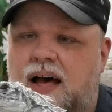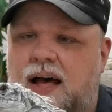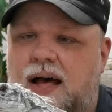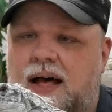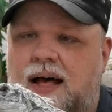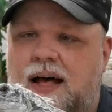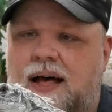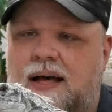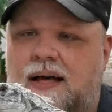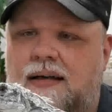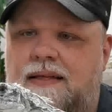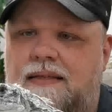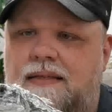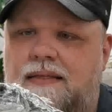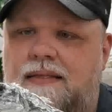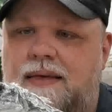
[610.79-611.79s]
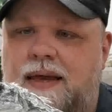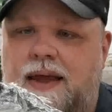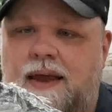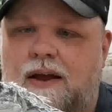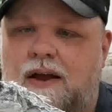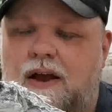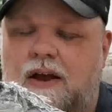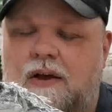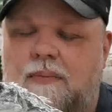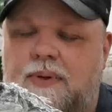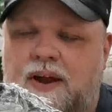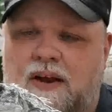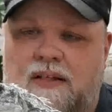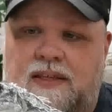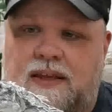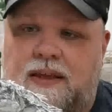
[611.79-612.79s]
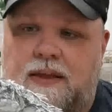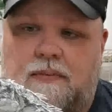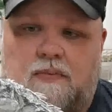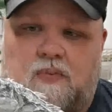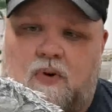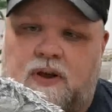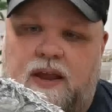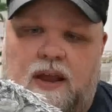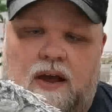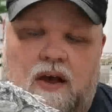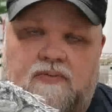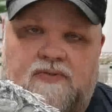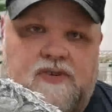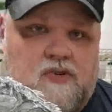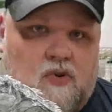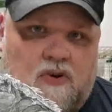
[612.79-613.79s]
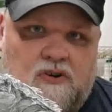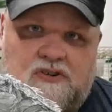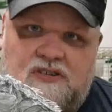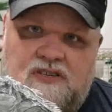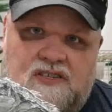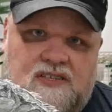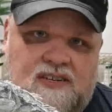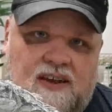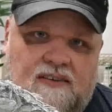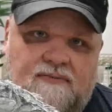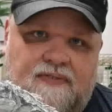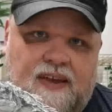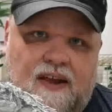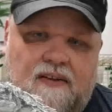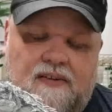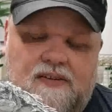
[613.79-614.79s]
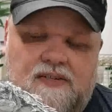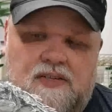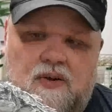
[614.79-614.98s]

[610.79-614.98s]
They are apparently working on resorts and stuff there.